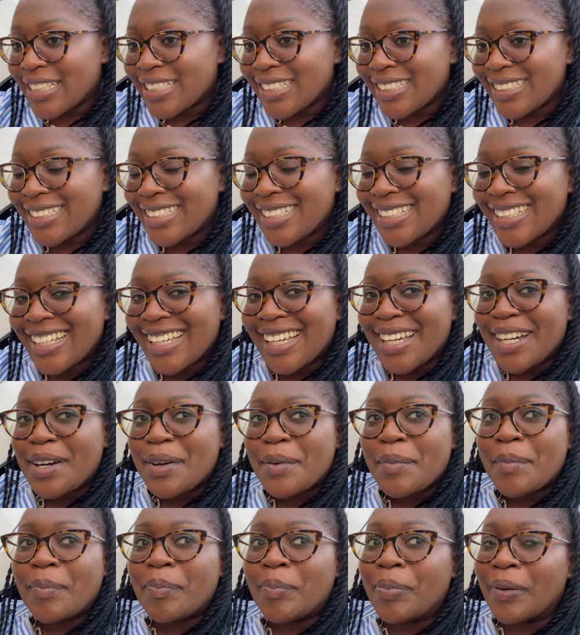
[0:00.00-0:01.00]
it,
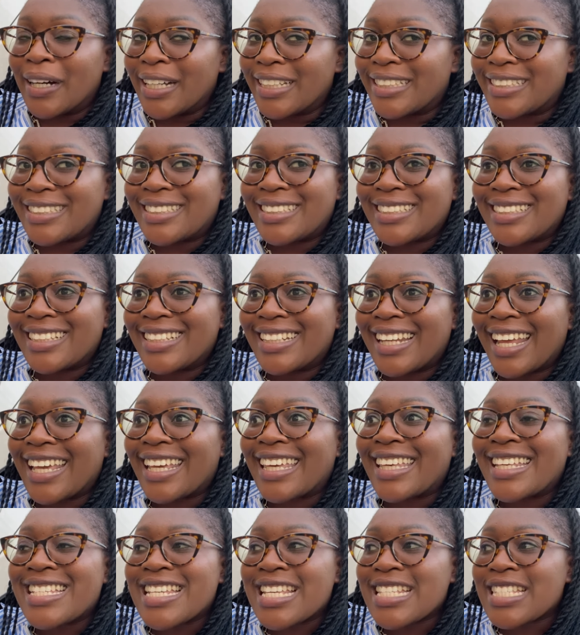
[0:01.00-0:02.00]
but like,
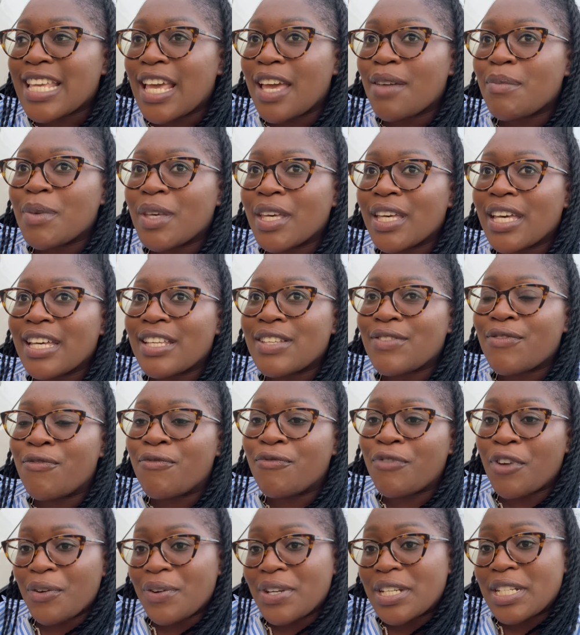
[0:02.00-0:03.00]
he just gave me a
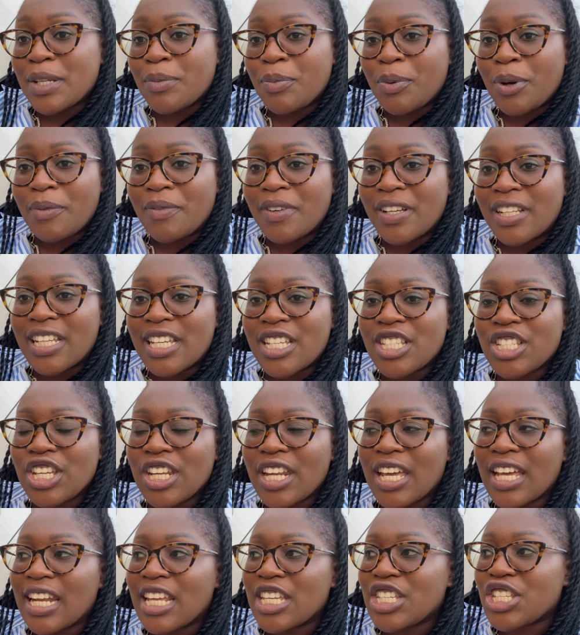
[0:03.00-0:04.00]
very deep revelation,
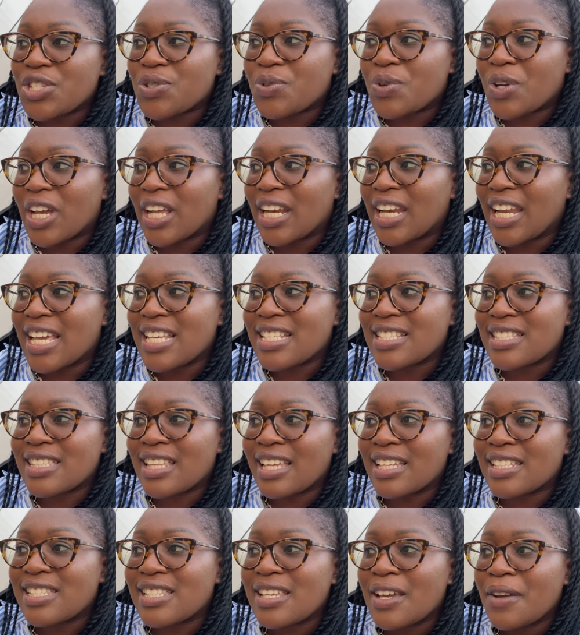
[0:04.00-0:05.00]
and I just realized
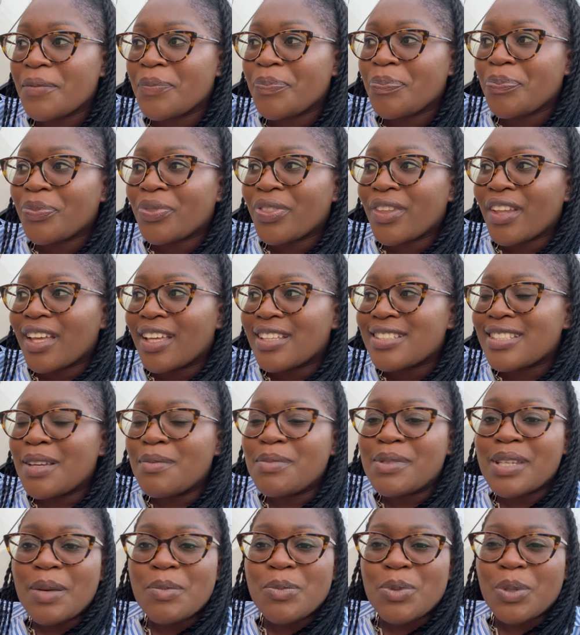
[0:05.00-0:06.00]
that
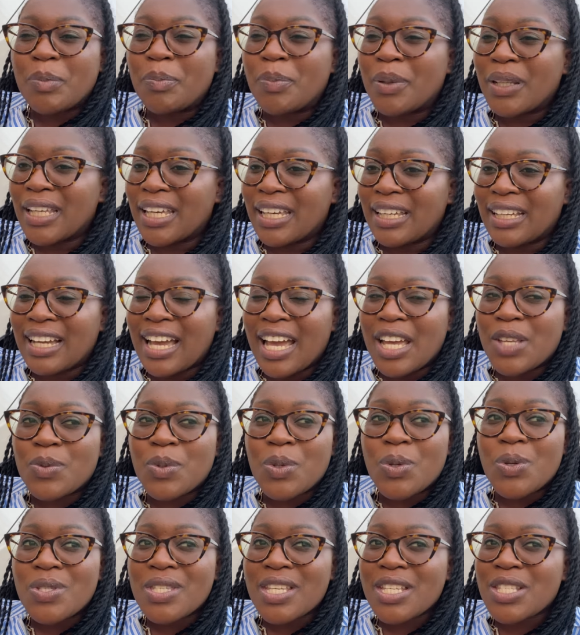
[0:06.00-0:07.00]
sometimes we're playing, guys. We
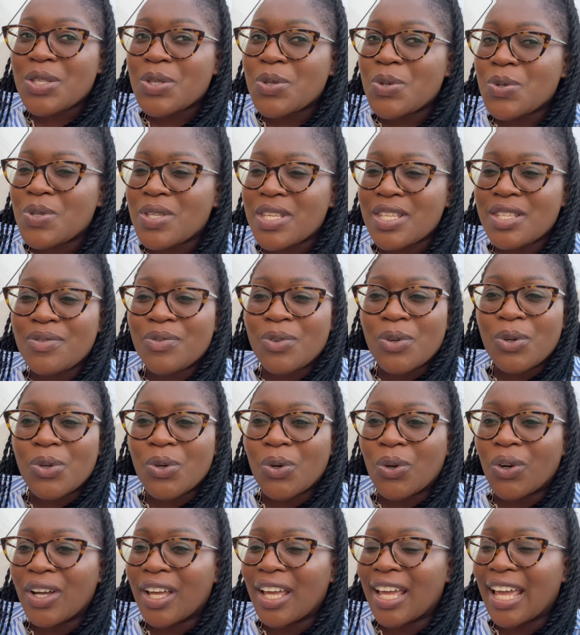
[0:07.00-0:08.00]
use excuses
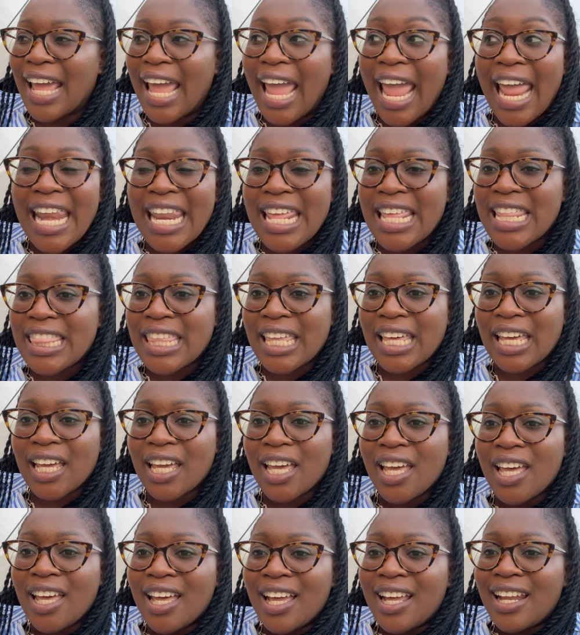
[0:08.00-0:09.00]
for anything,
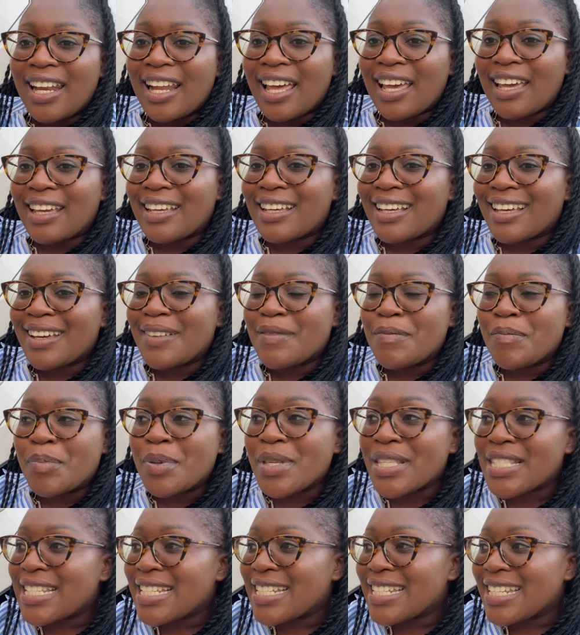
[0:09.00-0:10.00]
like
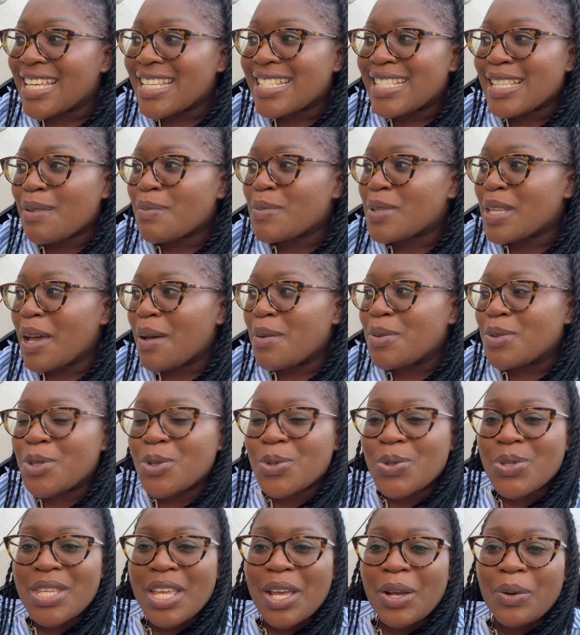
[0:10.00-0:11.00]
business. Sometimes you
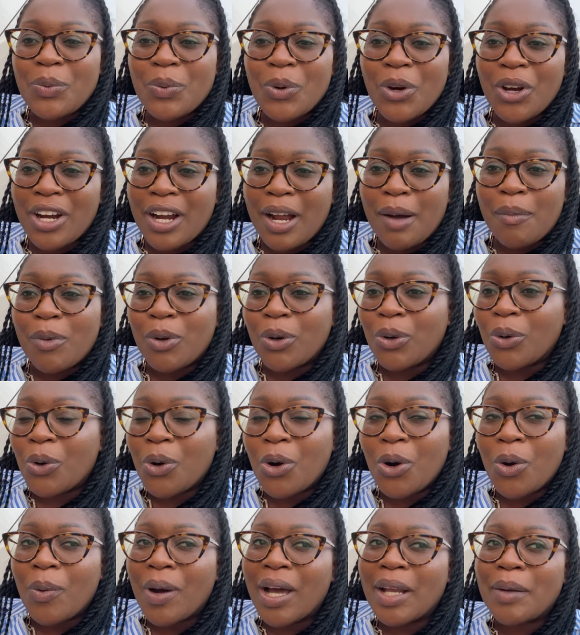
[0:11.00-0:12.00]
say work, I'm on
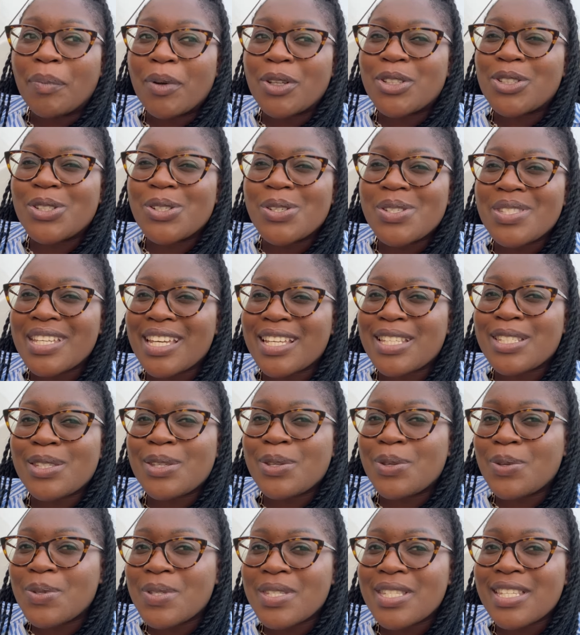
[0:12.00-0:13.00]
call, what, but you use
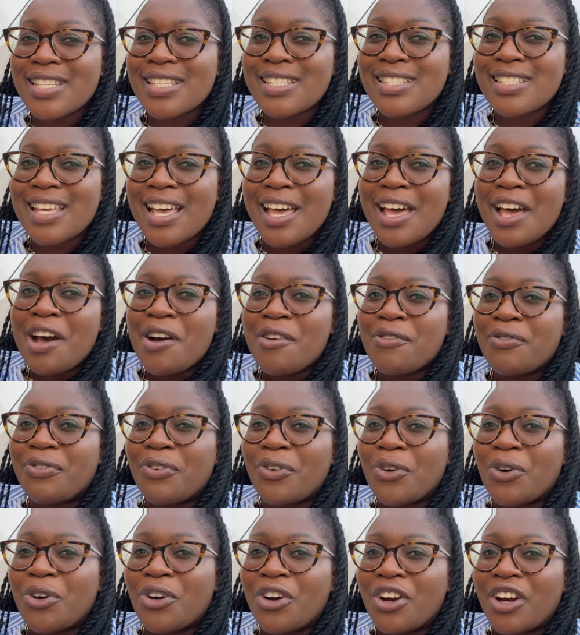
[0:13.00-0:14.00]
excuses
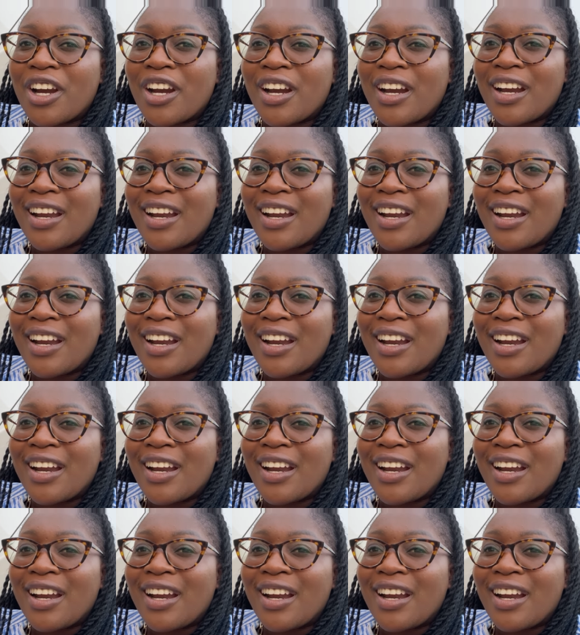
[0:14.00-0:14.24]
for